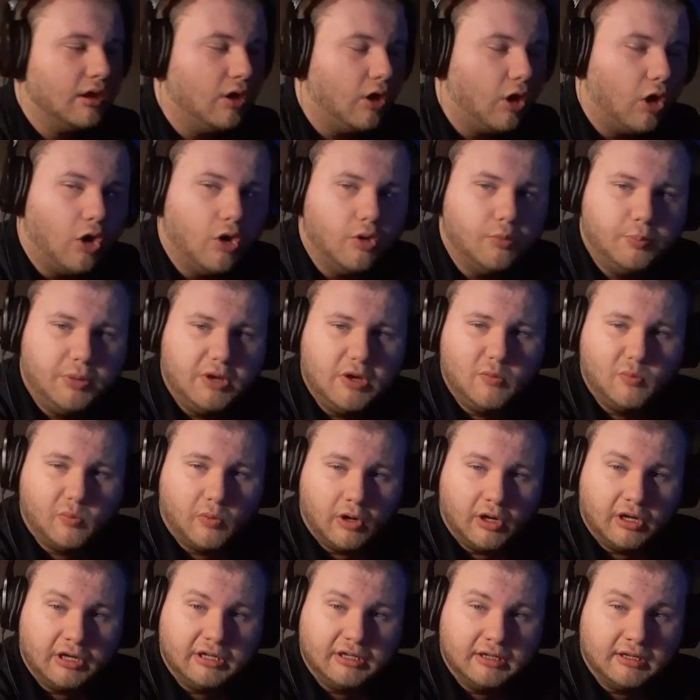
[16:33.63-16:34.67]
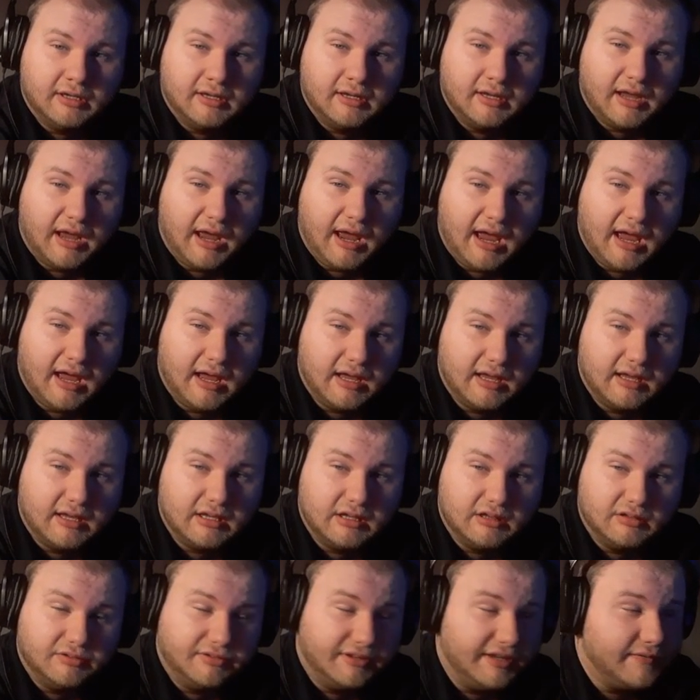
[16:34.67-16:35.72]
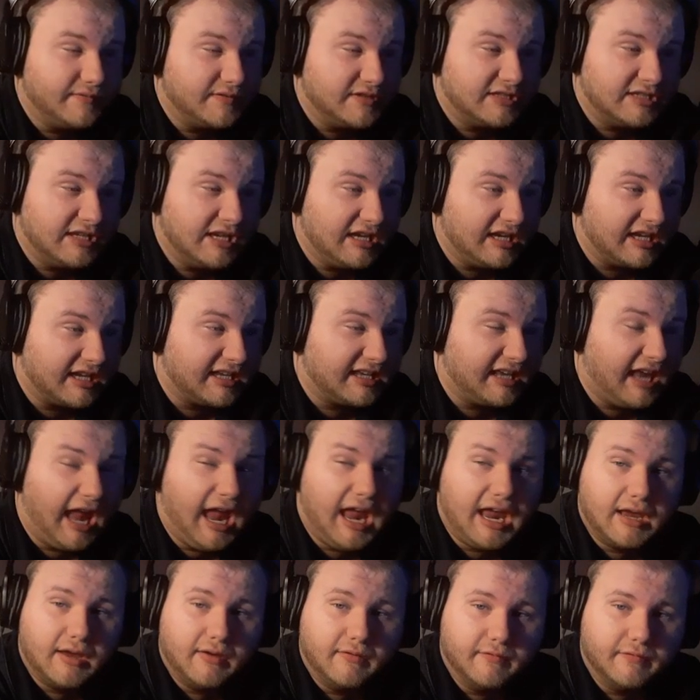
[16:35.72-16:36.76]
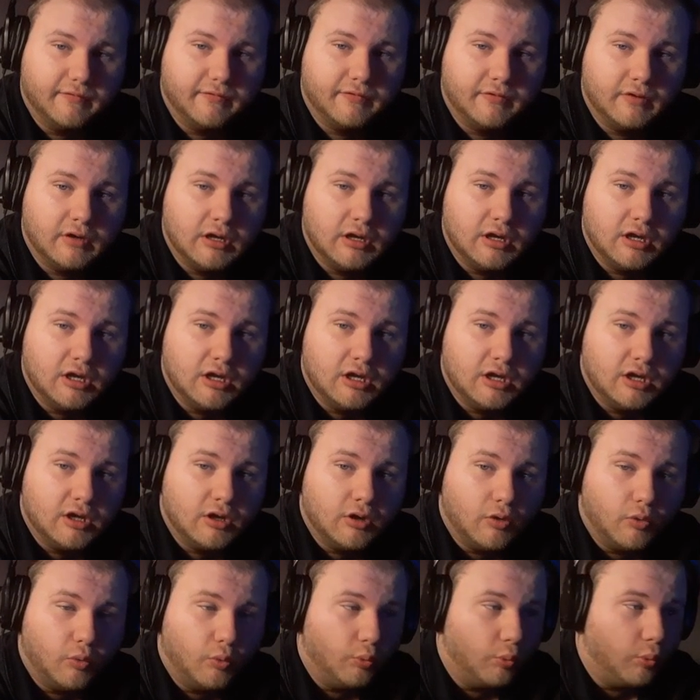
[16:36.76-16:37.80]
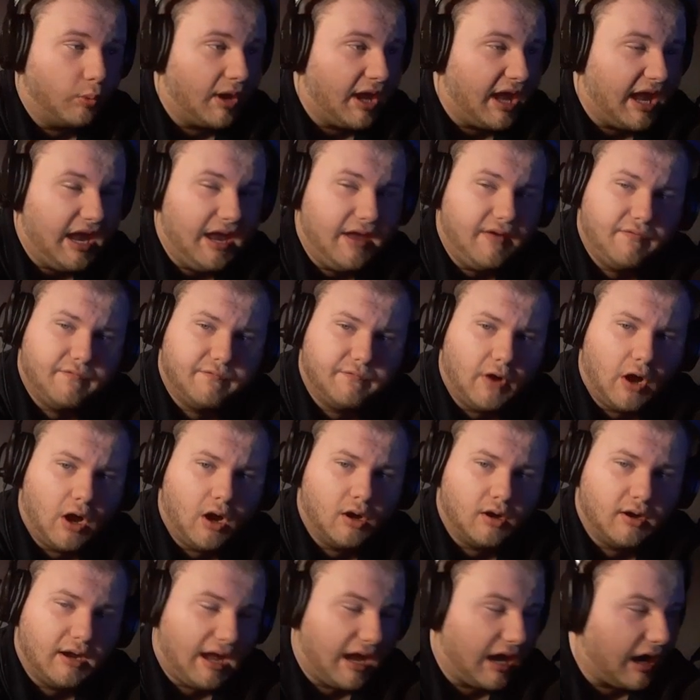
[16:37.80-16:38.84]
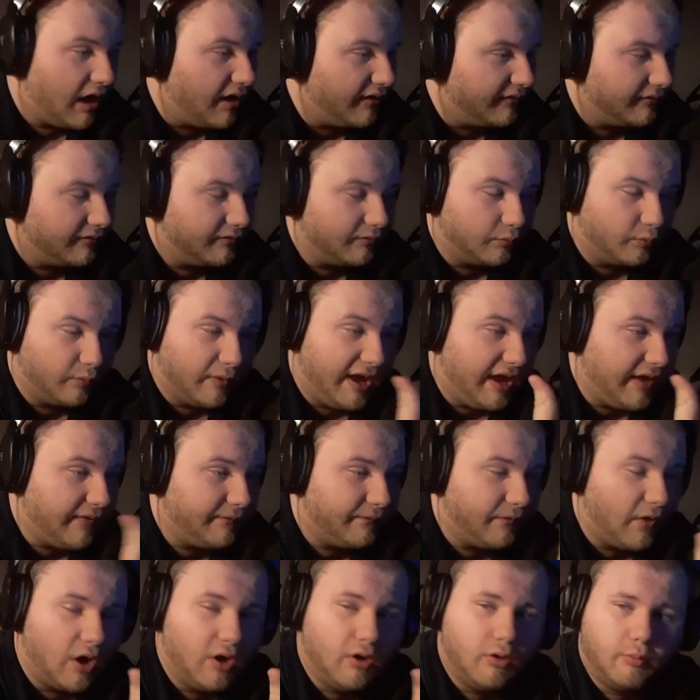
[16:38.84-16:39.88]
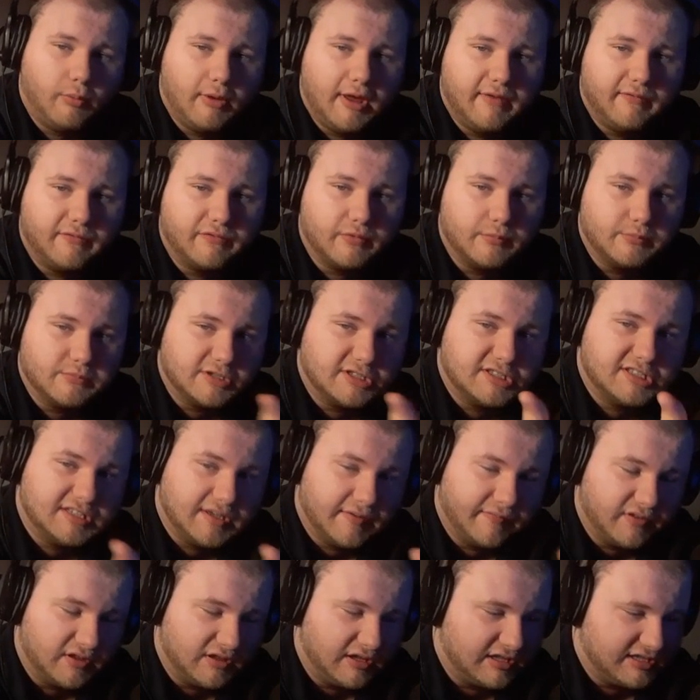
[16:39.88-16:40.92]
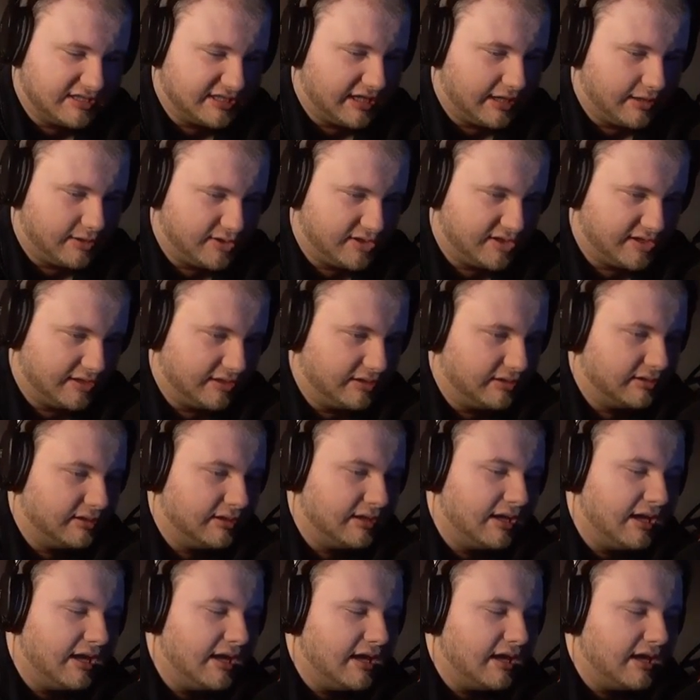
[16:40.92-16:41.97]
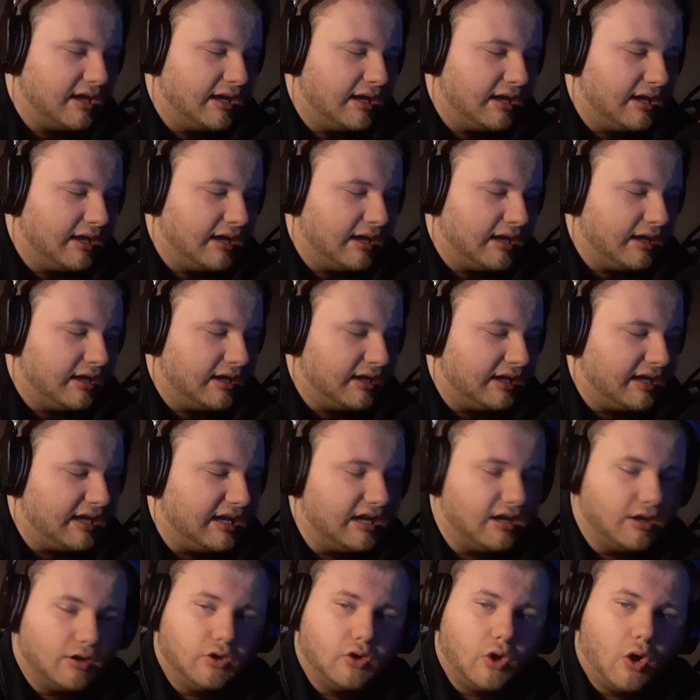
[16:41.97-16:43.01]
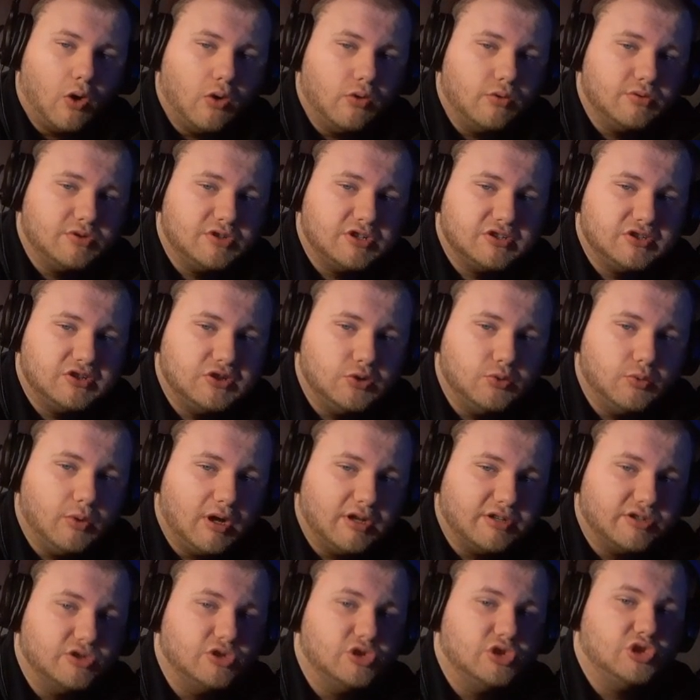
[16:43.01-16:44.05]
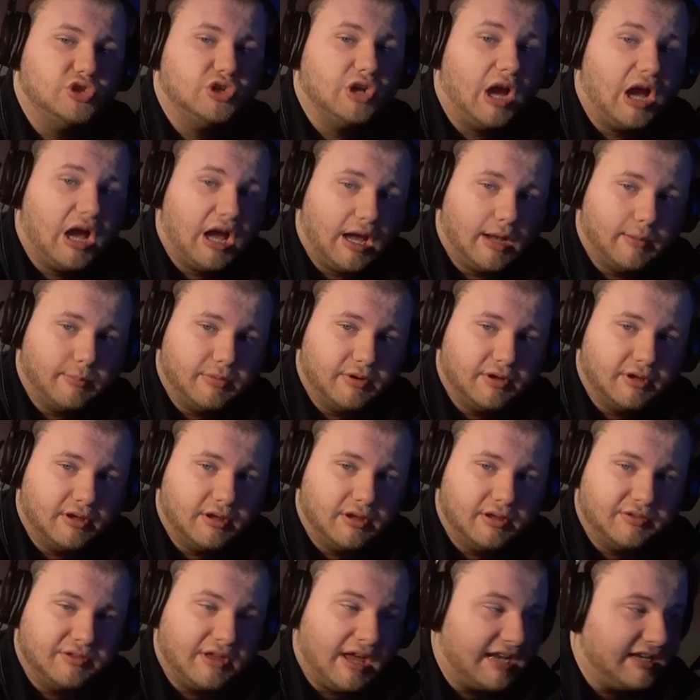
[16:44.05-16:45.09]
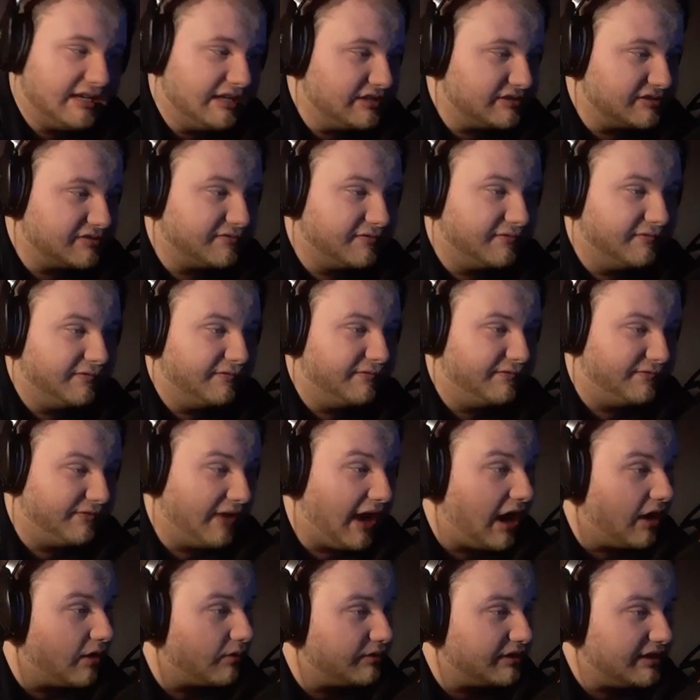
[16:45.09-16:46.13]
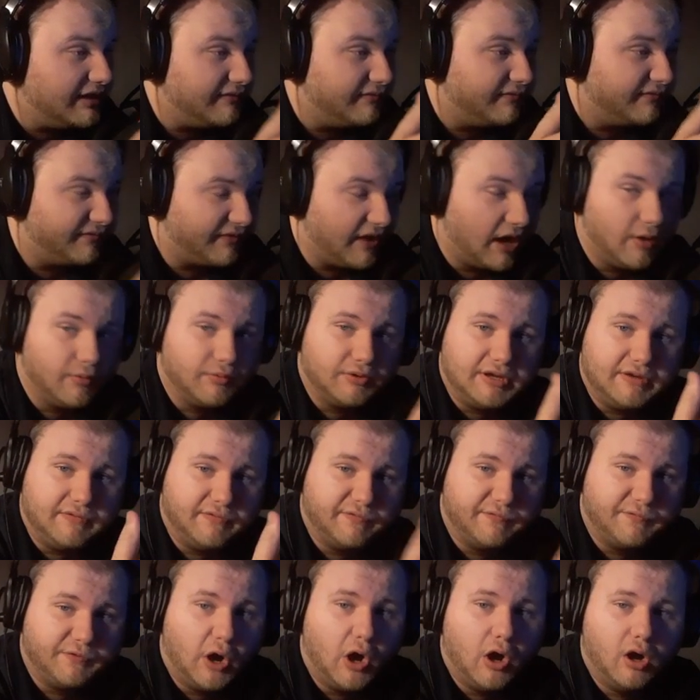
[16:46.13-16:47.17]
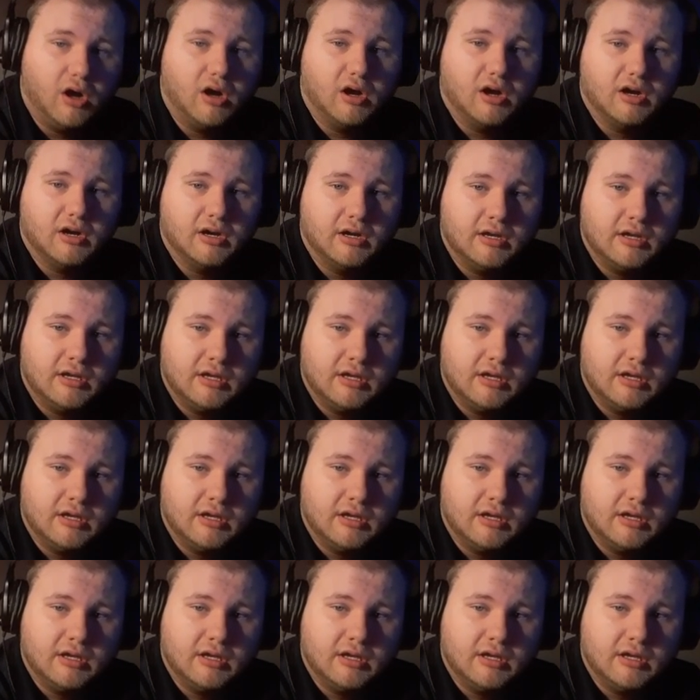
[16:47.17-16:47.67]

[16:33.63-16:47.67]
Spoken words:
Obi-Wan lives in a cave way far away from civilization. He goes to a job that is very, very far